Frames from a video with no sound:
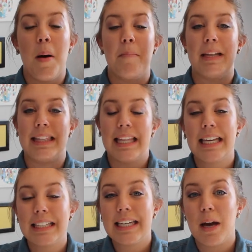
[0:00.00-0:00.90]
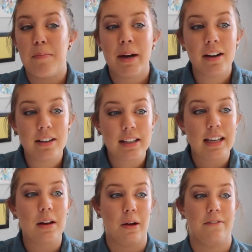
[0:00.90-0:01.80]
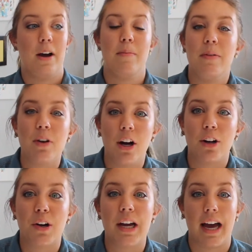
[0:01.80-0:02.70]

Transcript: But lately, apparently, if I'm ever hungry,